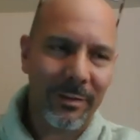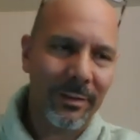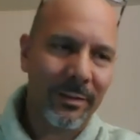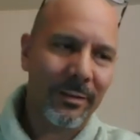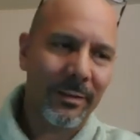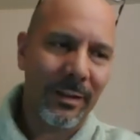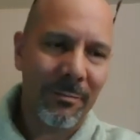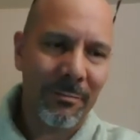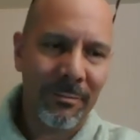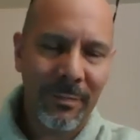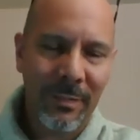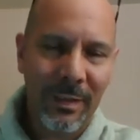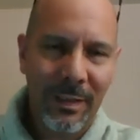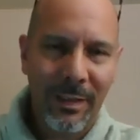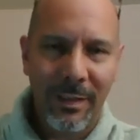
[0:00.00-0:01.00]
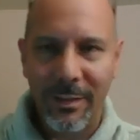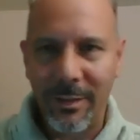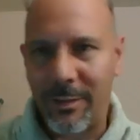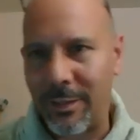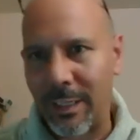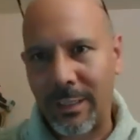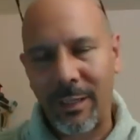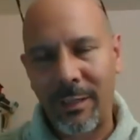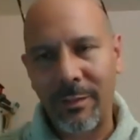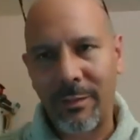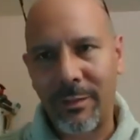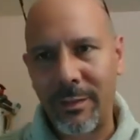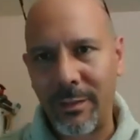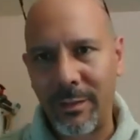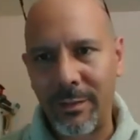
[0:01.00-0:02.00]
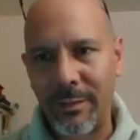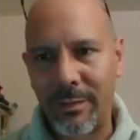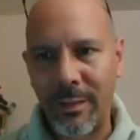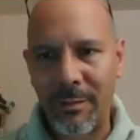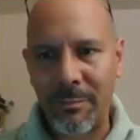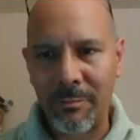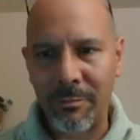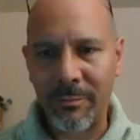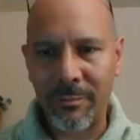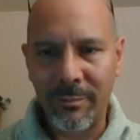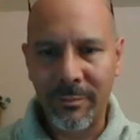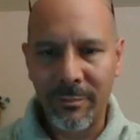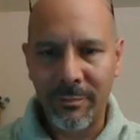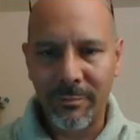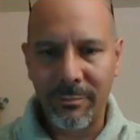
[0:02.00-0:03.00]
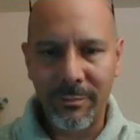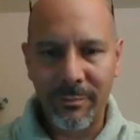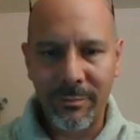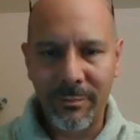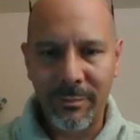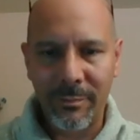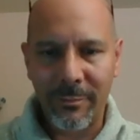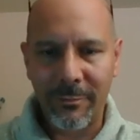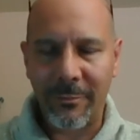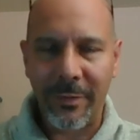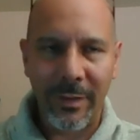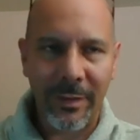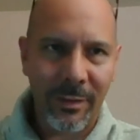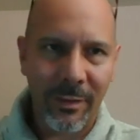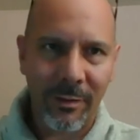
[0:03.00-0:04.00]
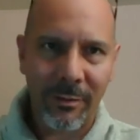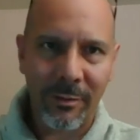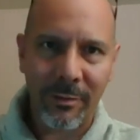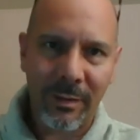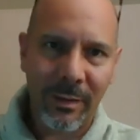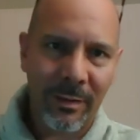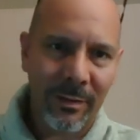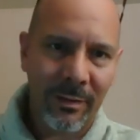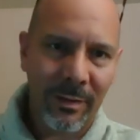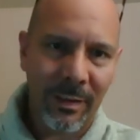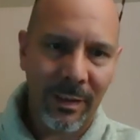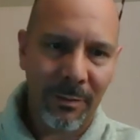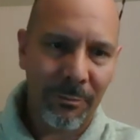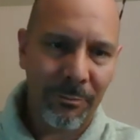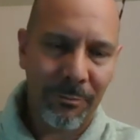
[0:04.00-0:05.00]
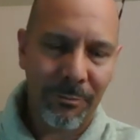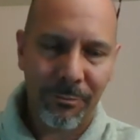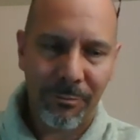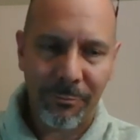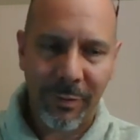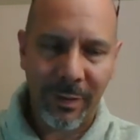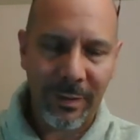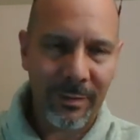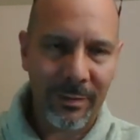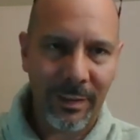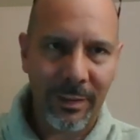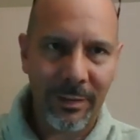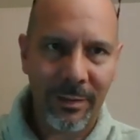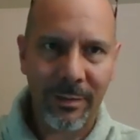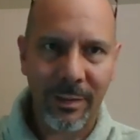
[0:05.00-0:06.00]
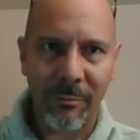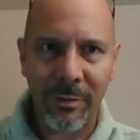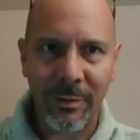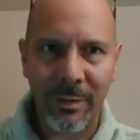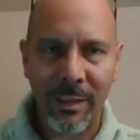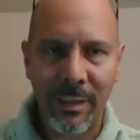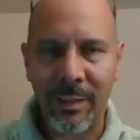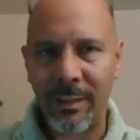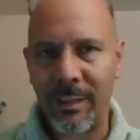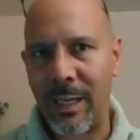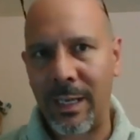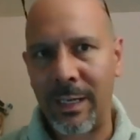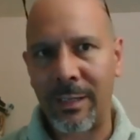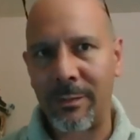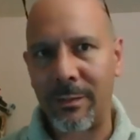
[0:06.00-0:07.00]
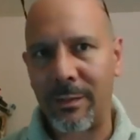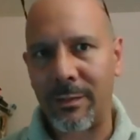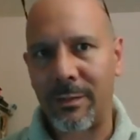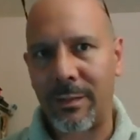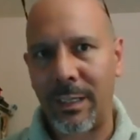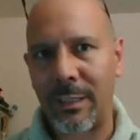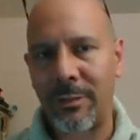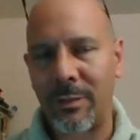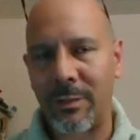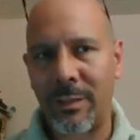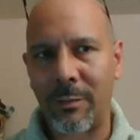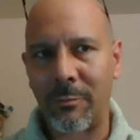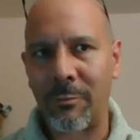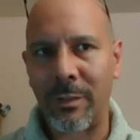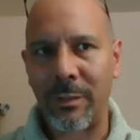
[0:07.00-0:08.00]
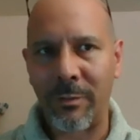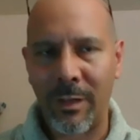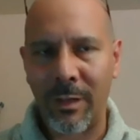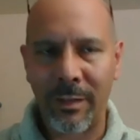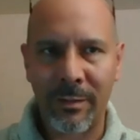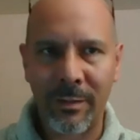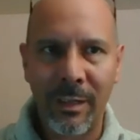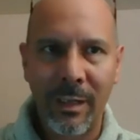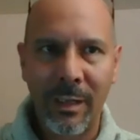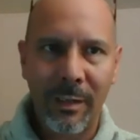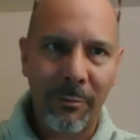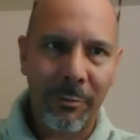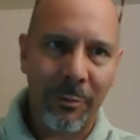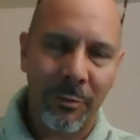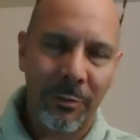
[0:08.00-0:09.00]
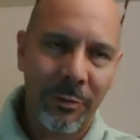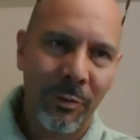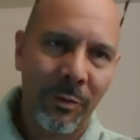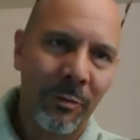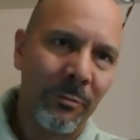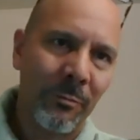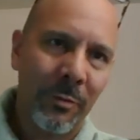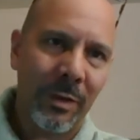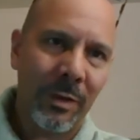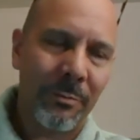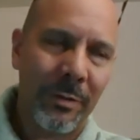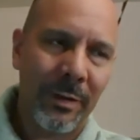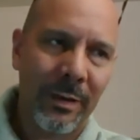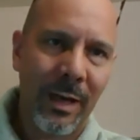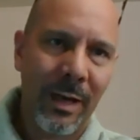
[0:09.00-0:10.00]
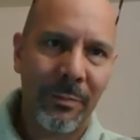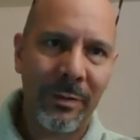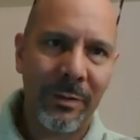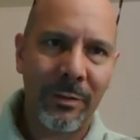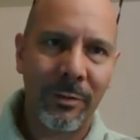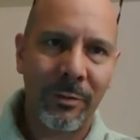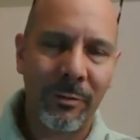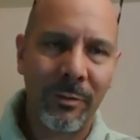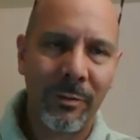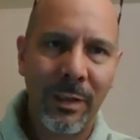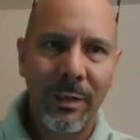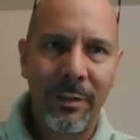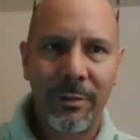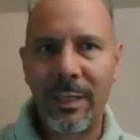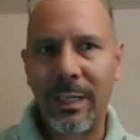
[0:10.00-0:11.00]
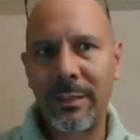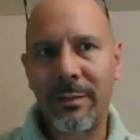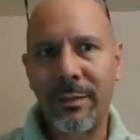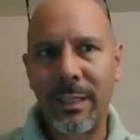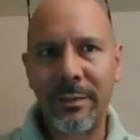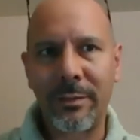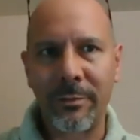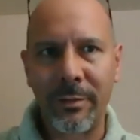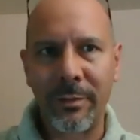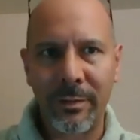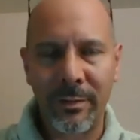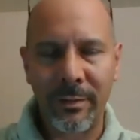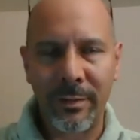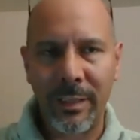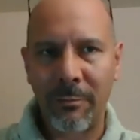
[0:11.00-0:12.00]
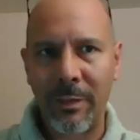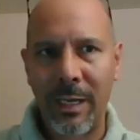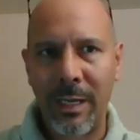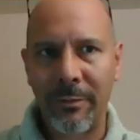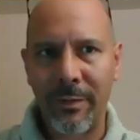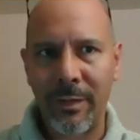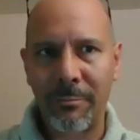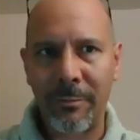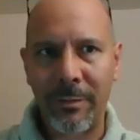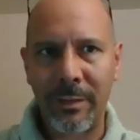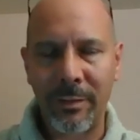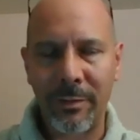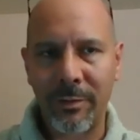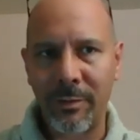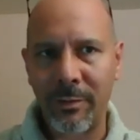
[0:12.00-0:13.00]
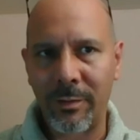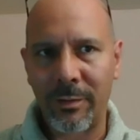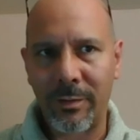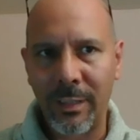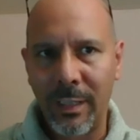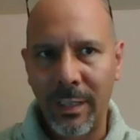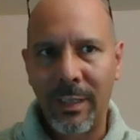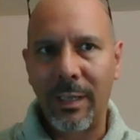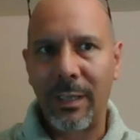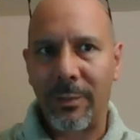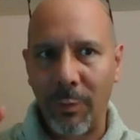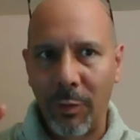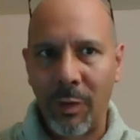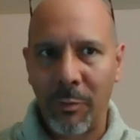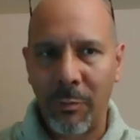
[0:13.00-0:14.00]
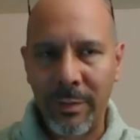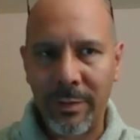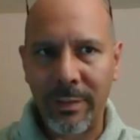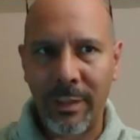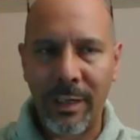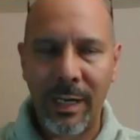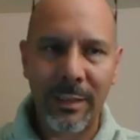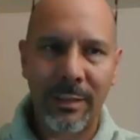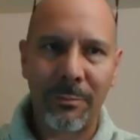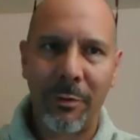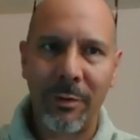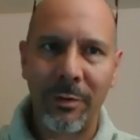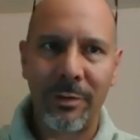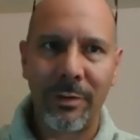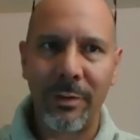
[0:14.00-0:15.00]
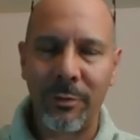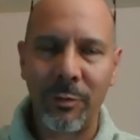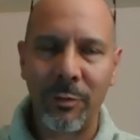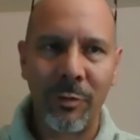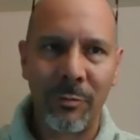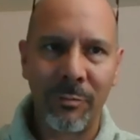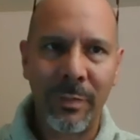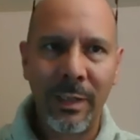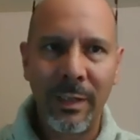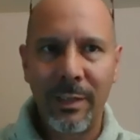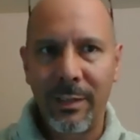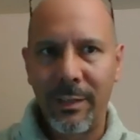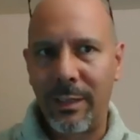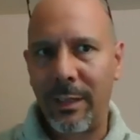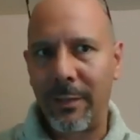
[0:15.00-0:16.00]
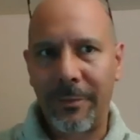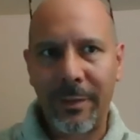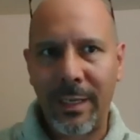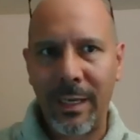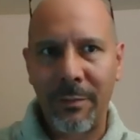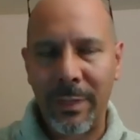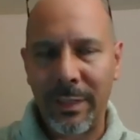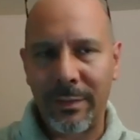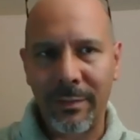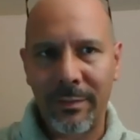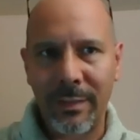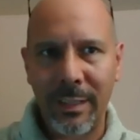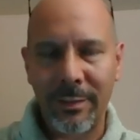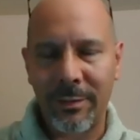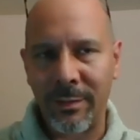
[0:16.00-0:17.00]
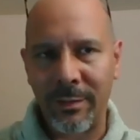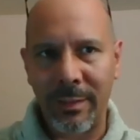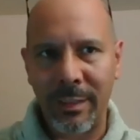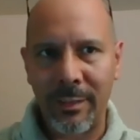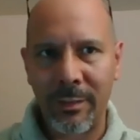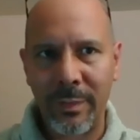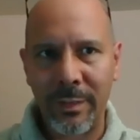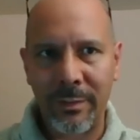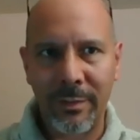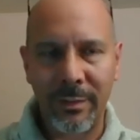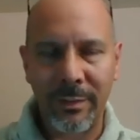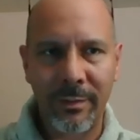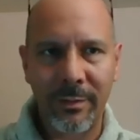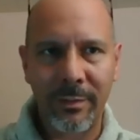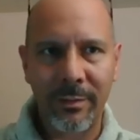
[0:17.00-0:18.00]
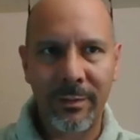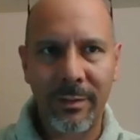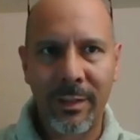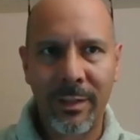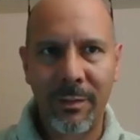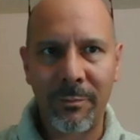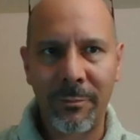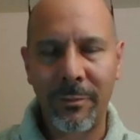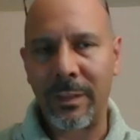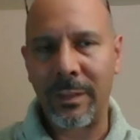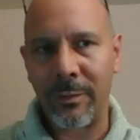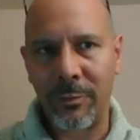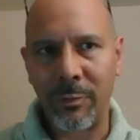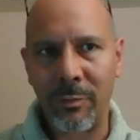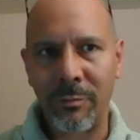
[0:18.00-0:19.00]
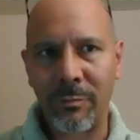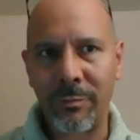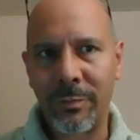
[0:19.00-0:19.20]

It's you check out these videos and presentations that were done, and any sessions that we run through Zoom, we're gonna put in Hopin too. So that's the reason that we have it up there. So it's always there as opposed to the Zoom. If you can't make the session, then you miss it in Zoom.